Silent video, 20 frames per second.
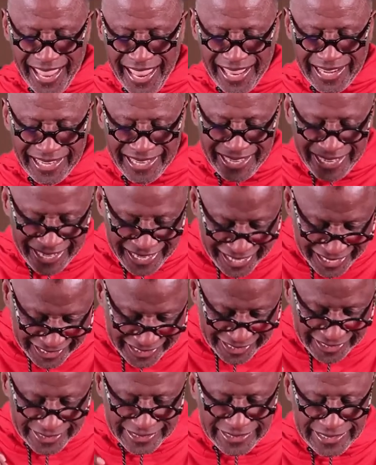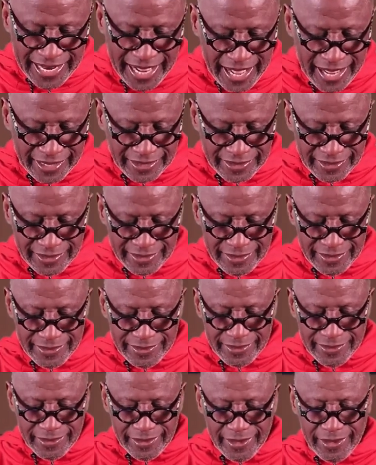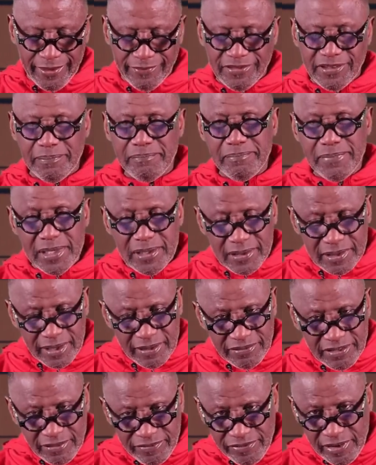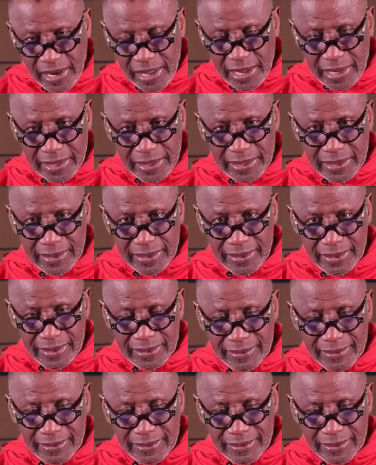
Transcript: and eateth not of the milk of the flock?